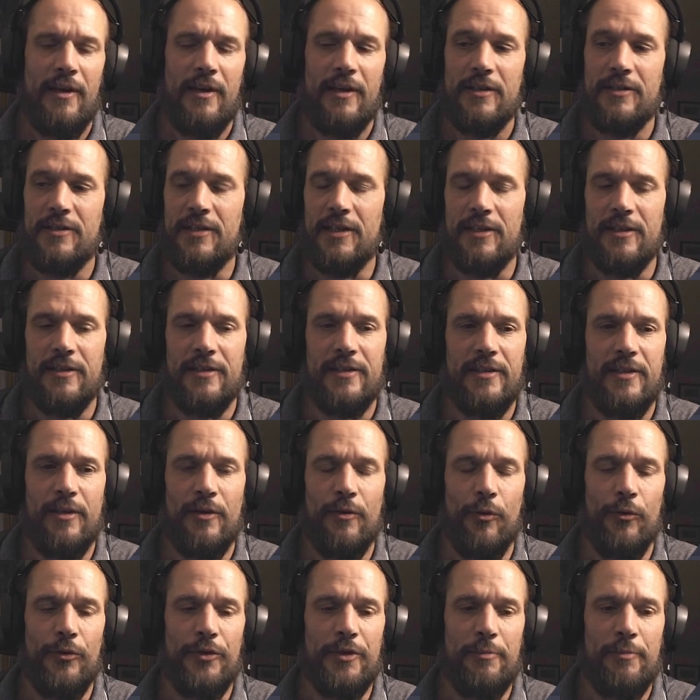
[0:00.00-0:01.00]
it
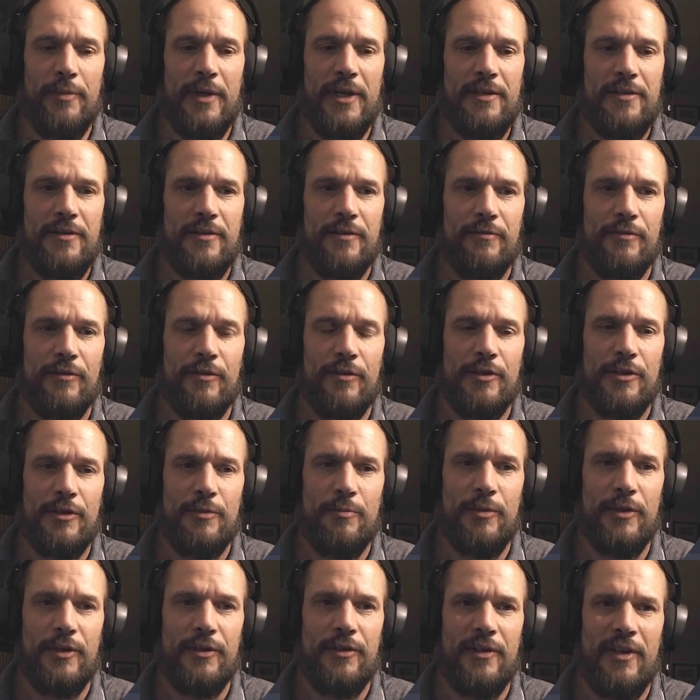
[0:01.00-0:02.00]
all depends, of course,
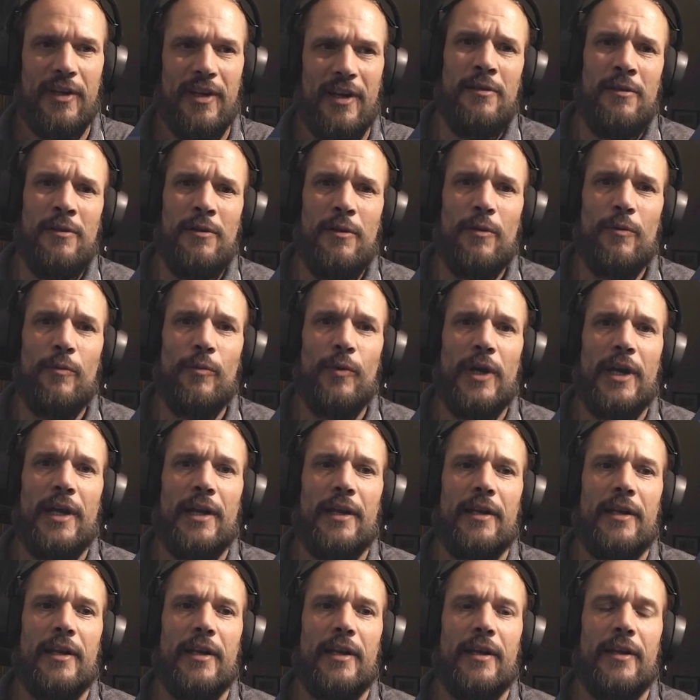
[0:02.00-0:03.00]
but
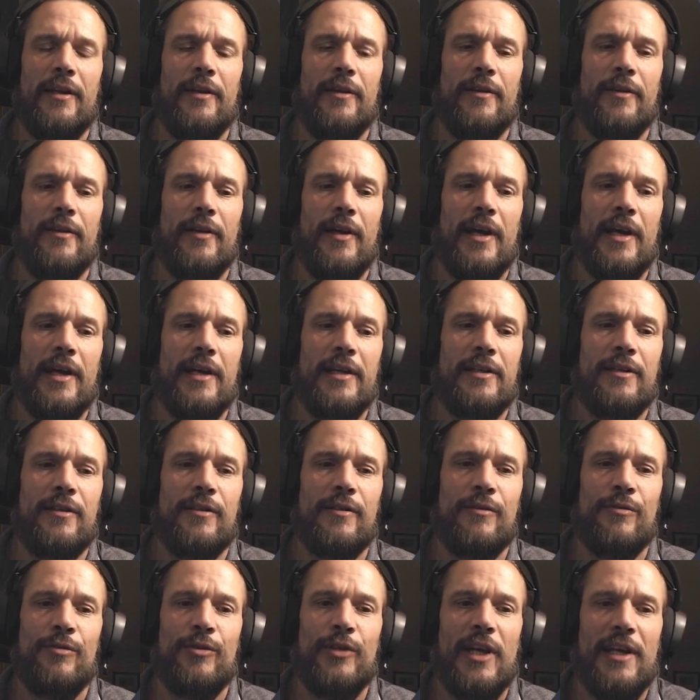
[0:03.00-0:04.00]
when I
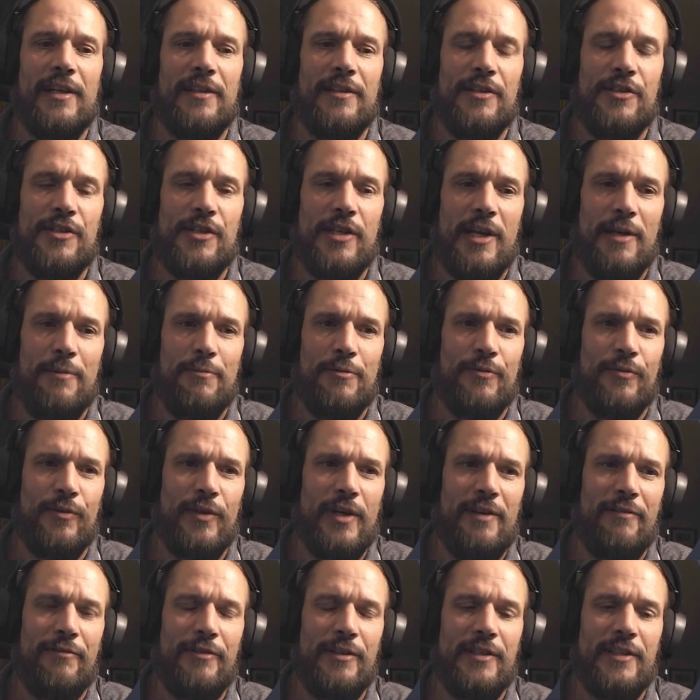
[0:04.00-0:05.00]
create the shapes for
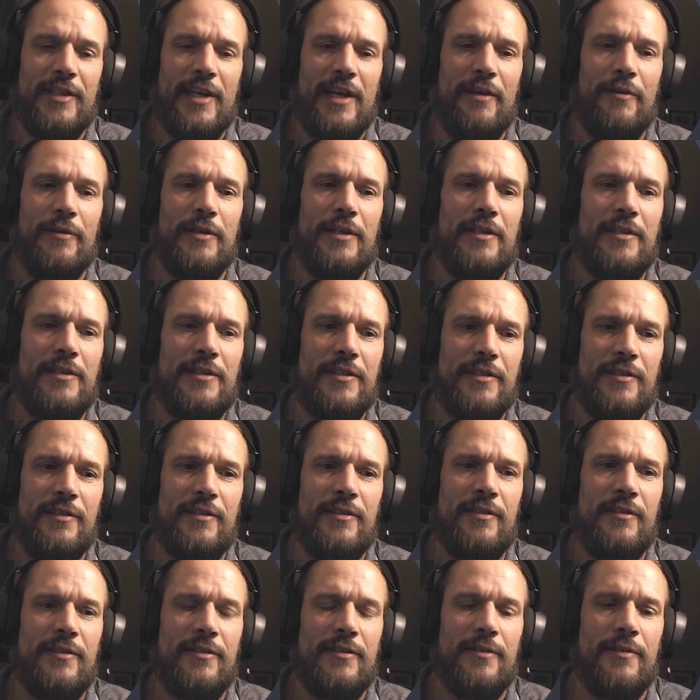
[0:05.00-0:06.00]
every tile
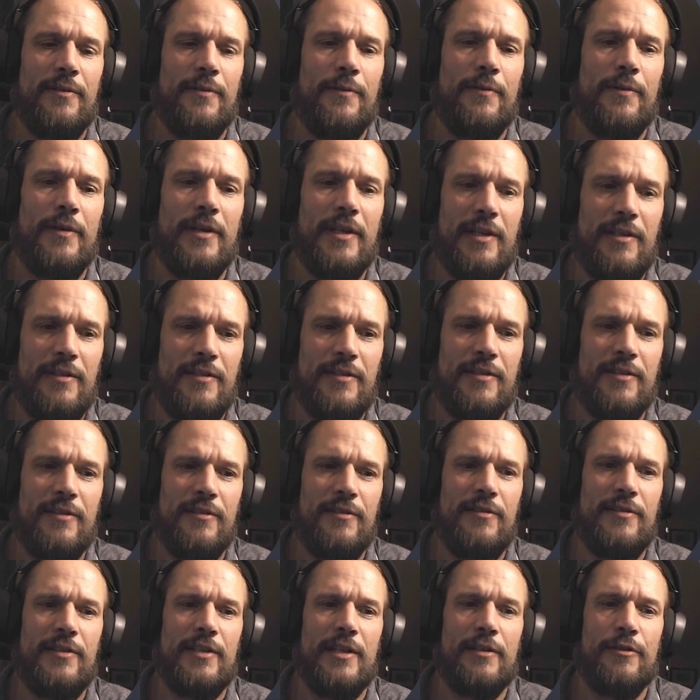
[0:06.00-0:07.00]
instance
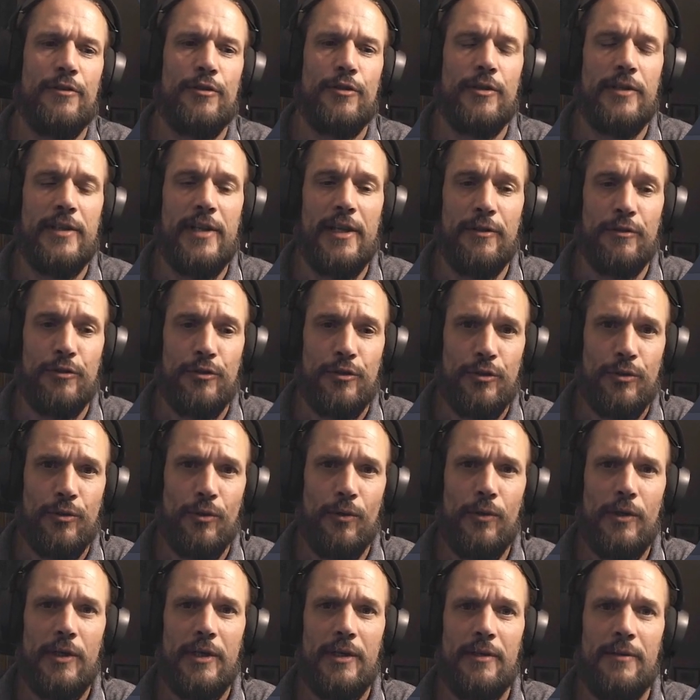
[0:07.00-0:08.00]
and then
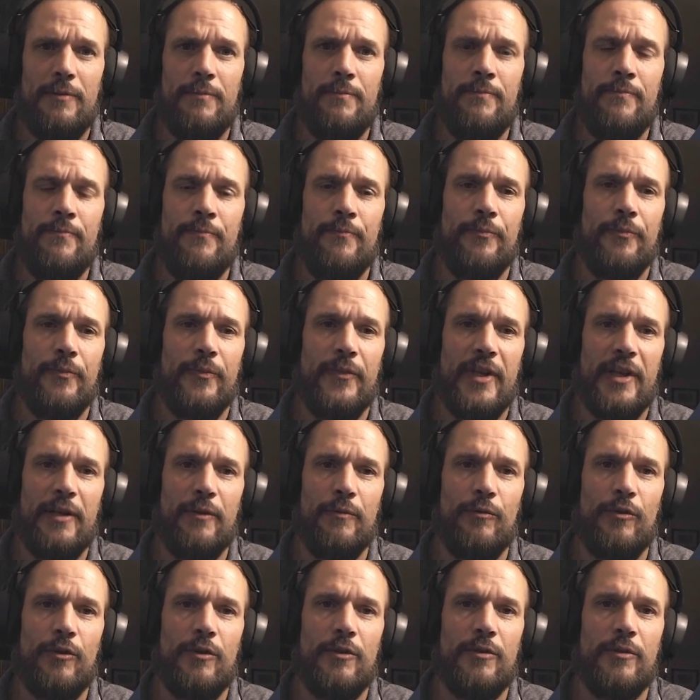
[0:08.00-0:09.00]
store them, that
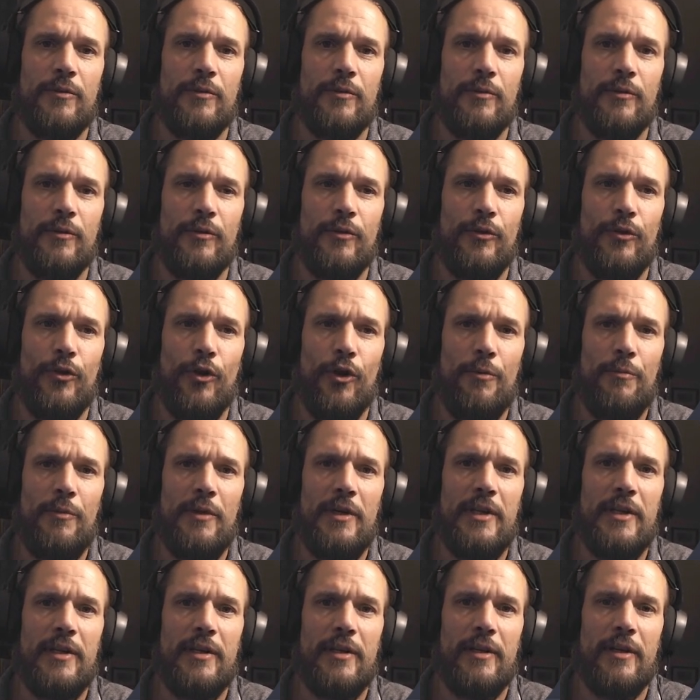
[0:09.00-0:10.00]
would
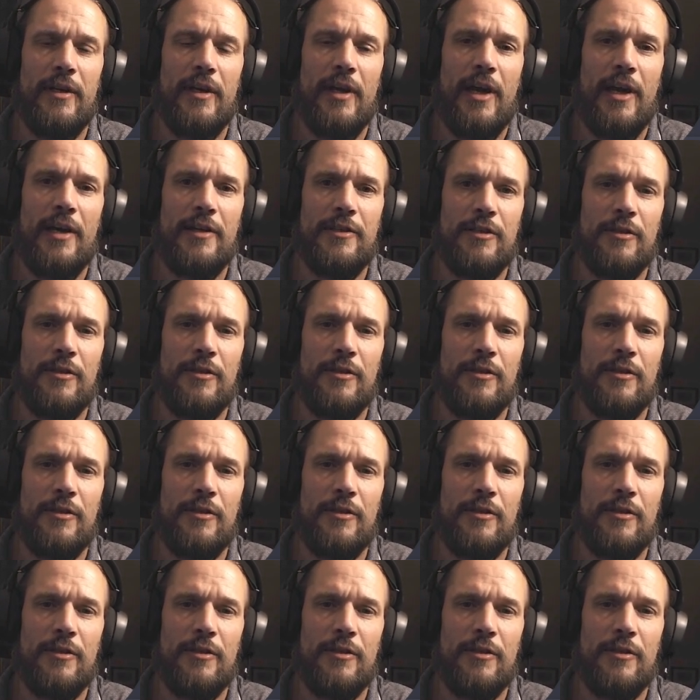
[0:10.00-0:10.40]
normally ask